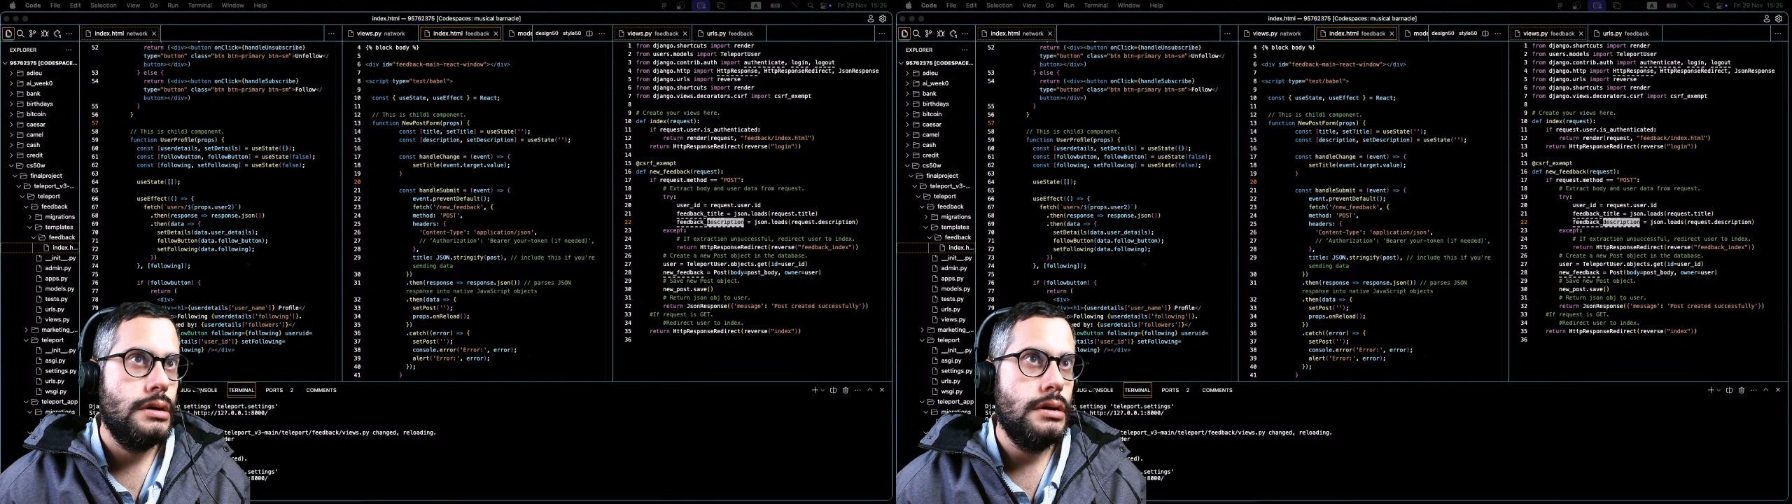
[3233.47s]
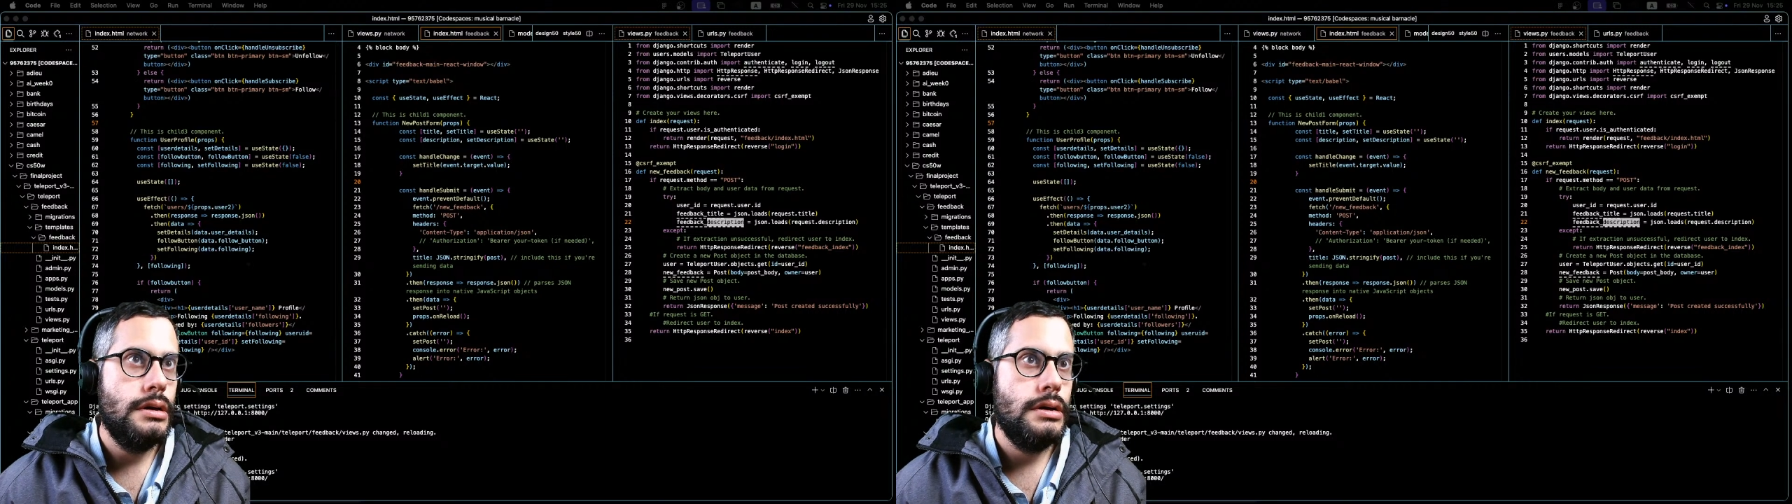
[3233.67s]

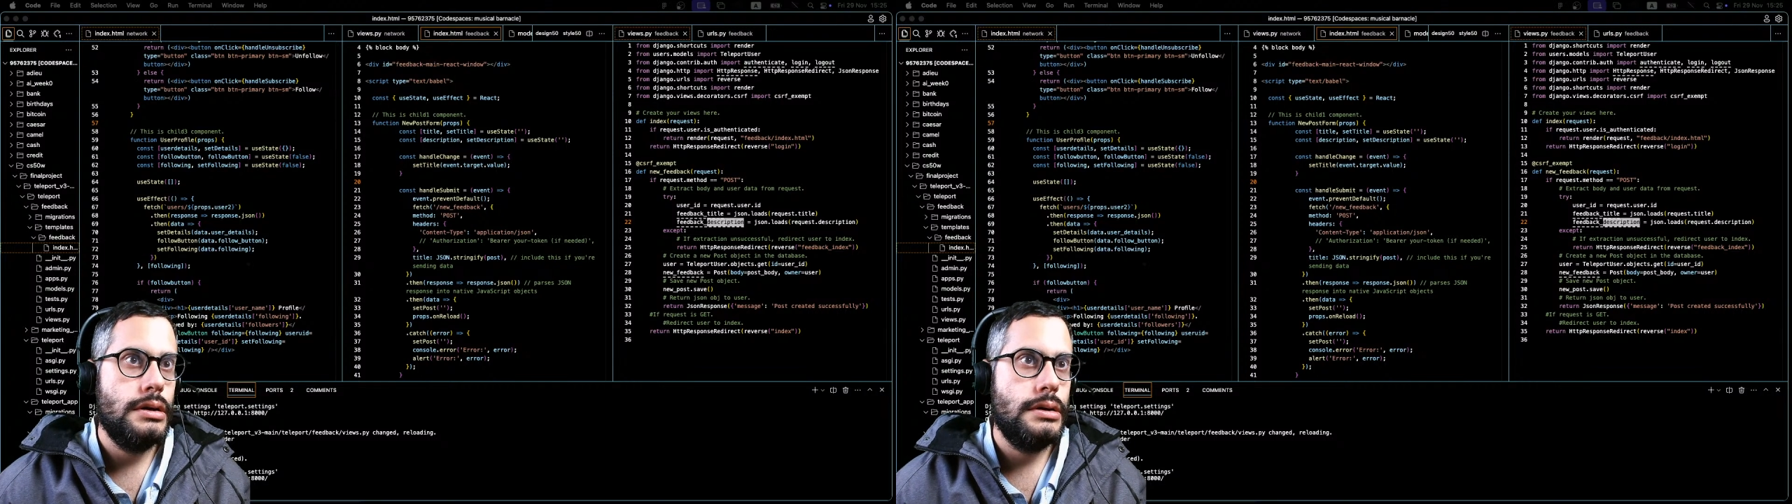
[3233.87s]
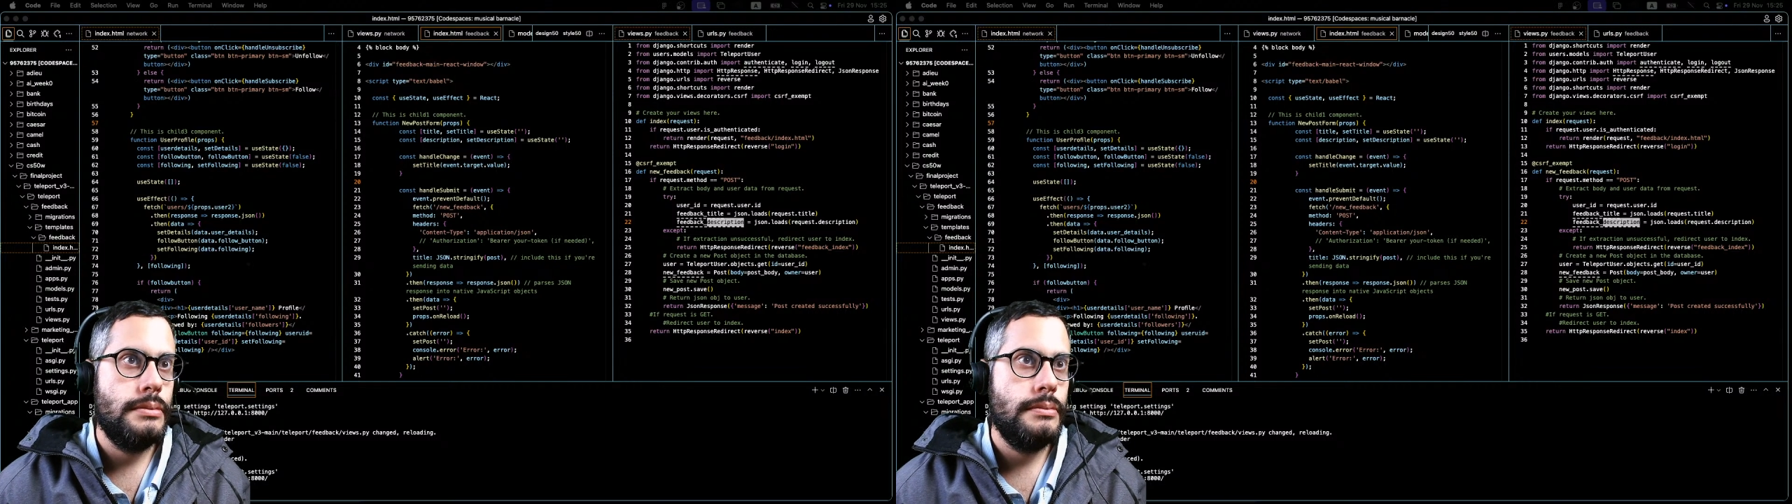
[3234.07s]

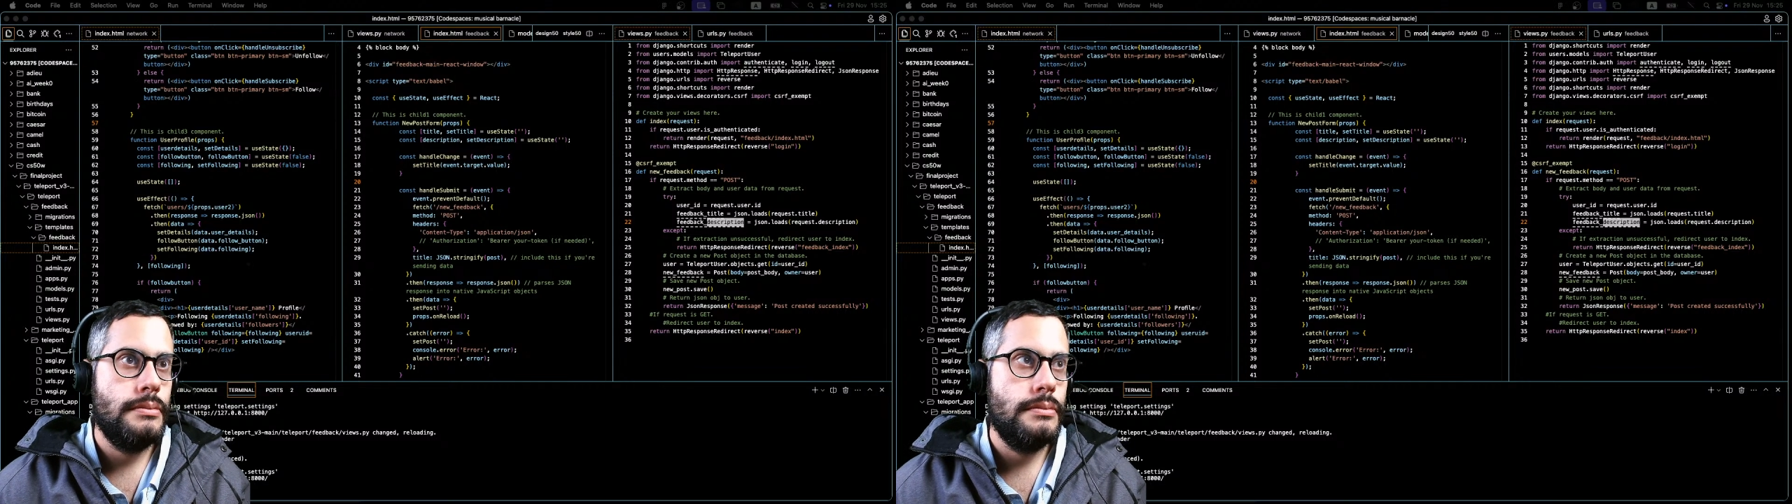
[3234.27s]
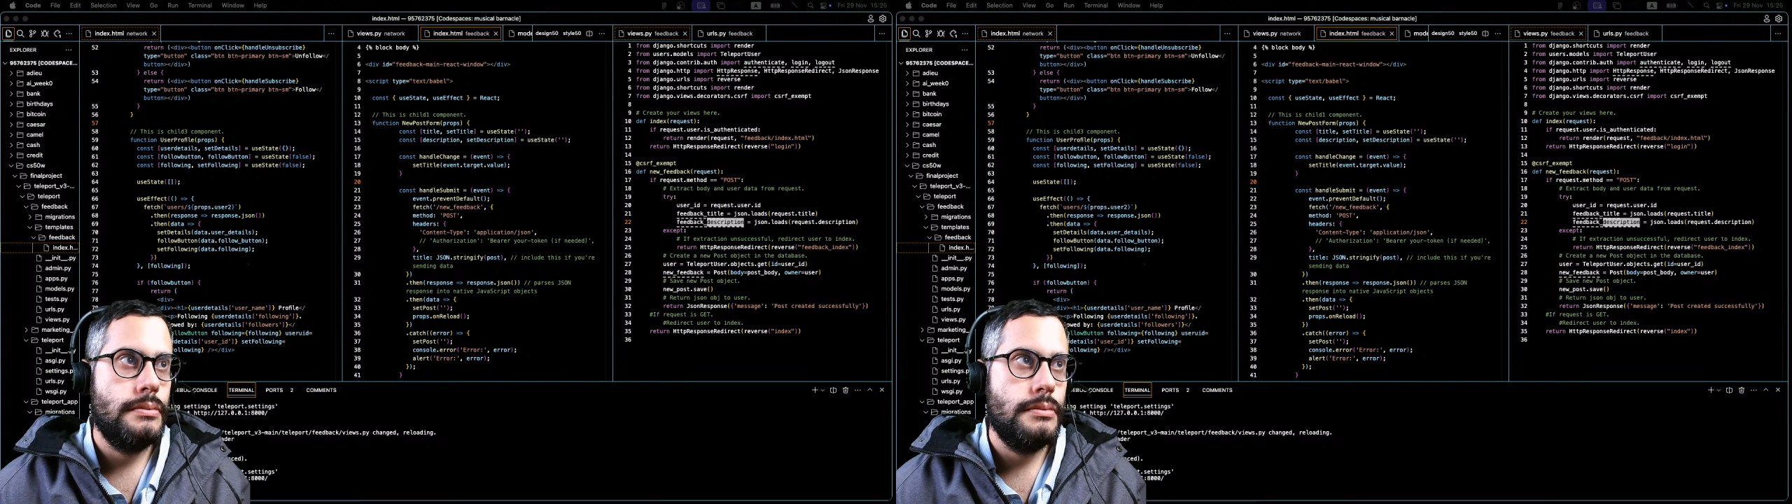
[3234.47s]

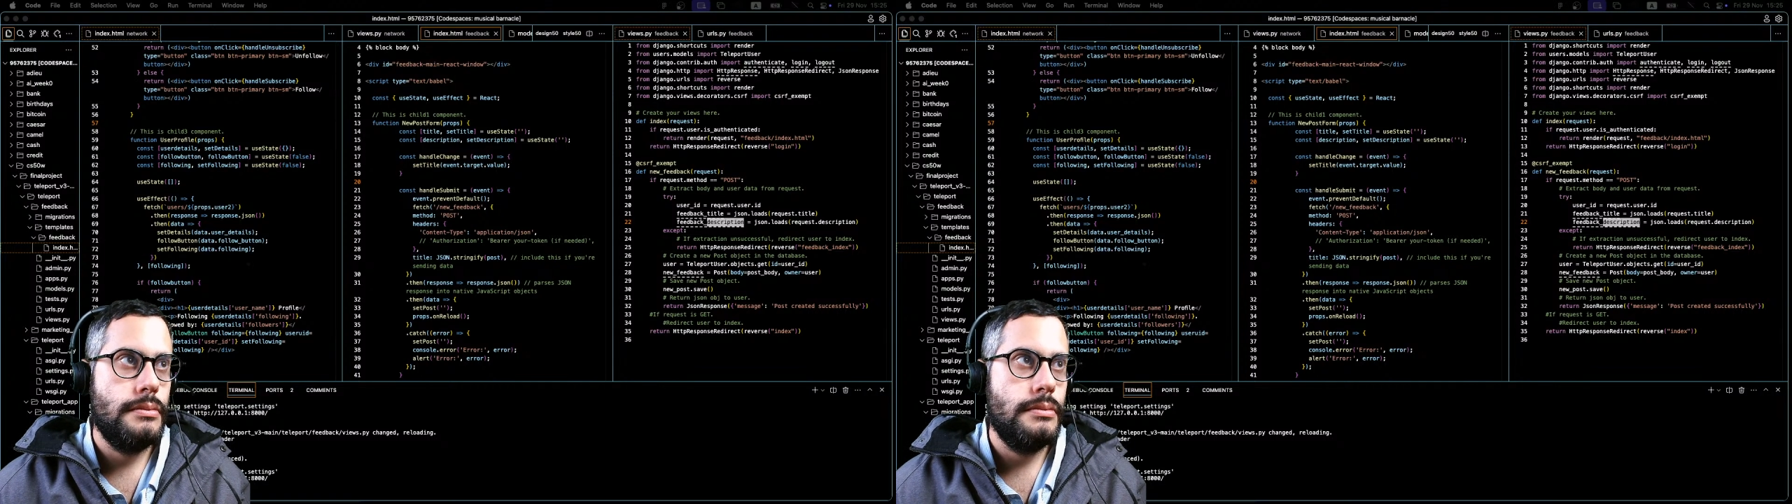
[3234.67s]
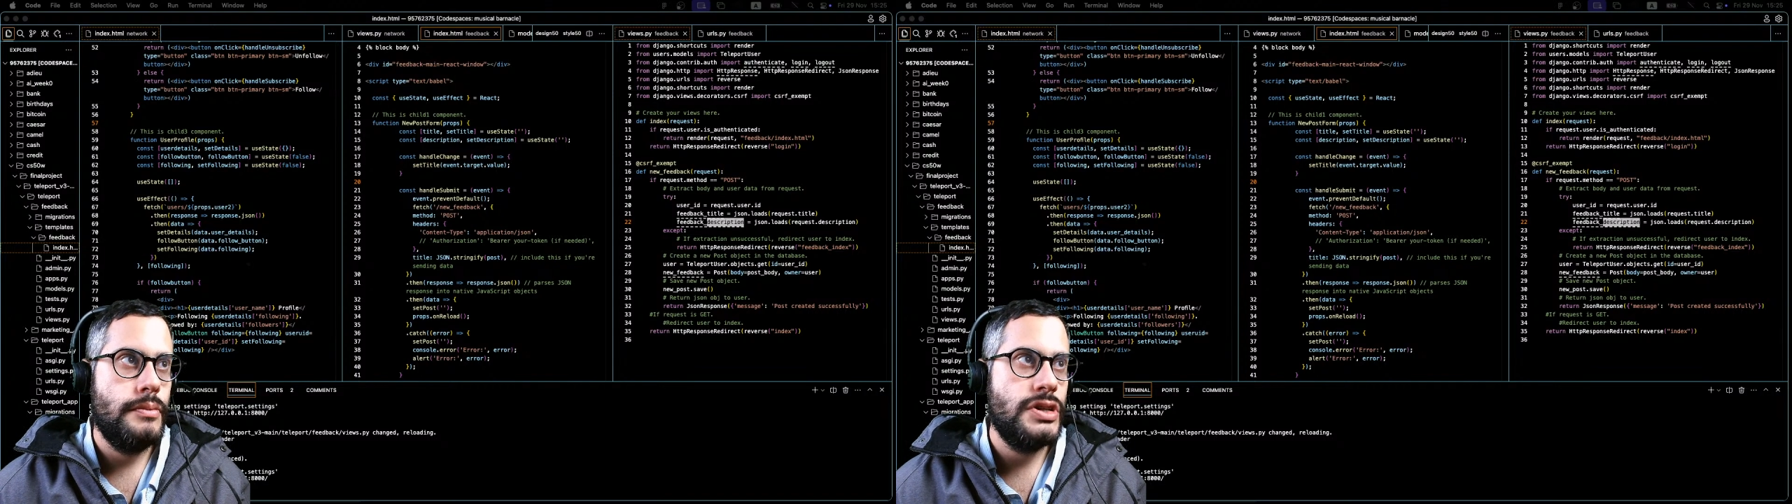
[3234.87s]

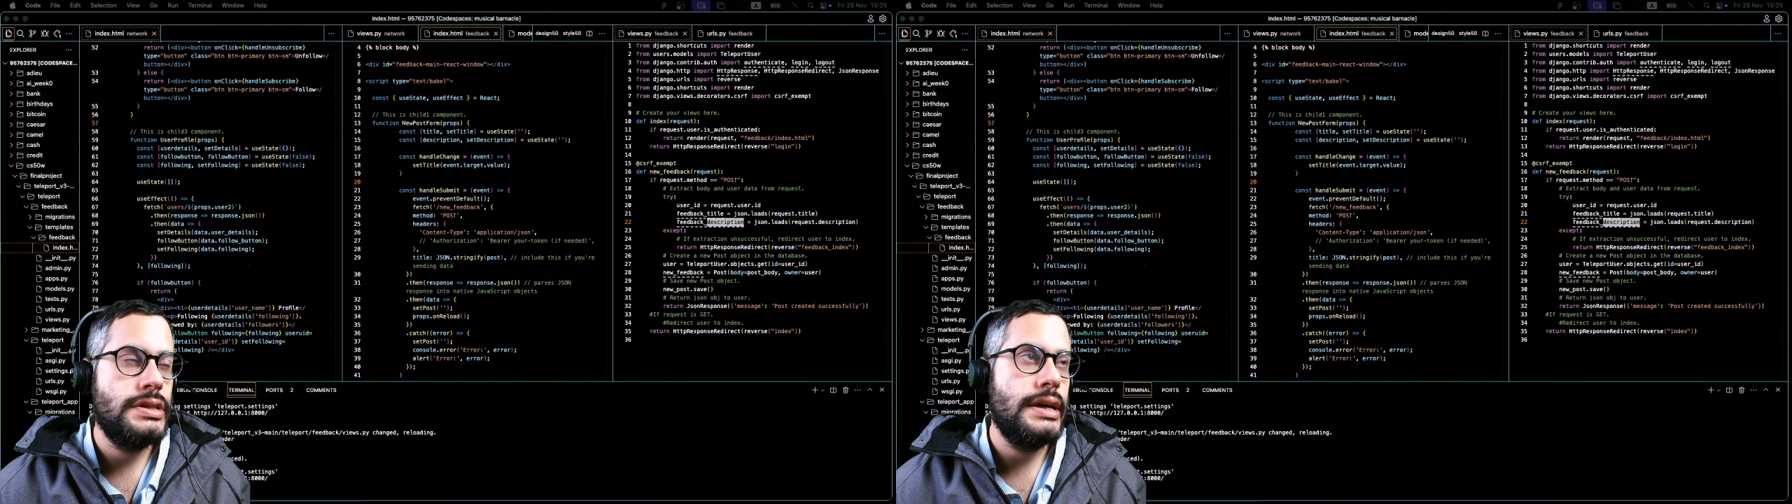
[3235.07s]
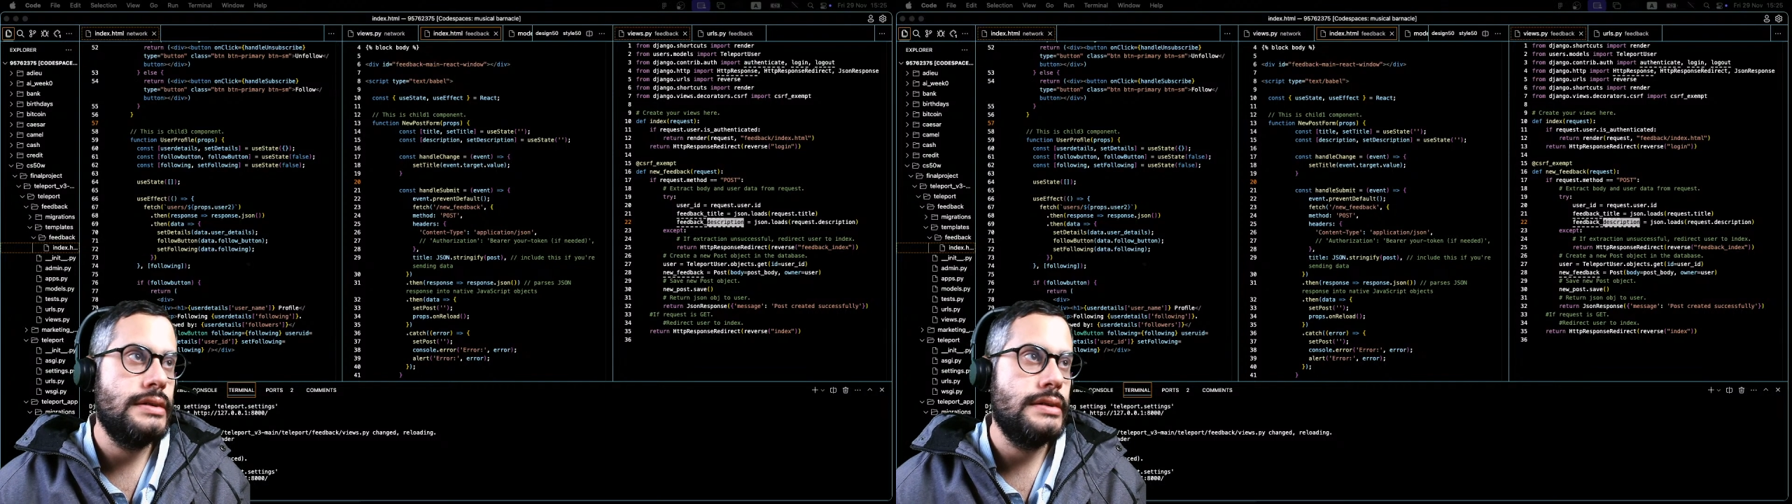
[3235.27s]
But yeah,